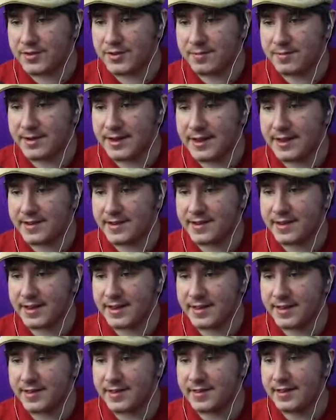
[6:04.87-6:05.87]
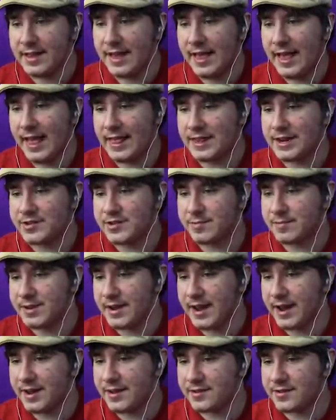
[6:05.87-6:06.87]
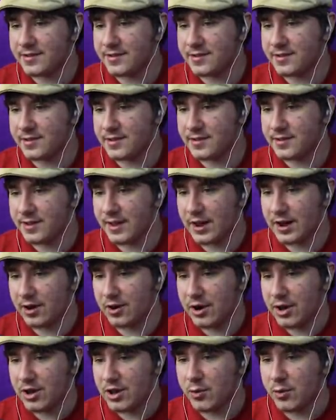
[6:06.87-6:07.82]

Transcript: some distance, and there's some guys there.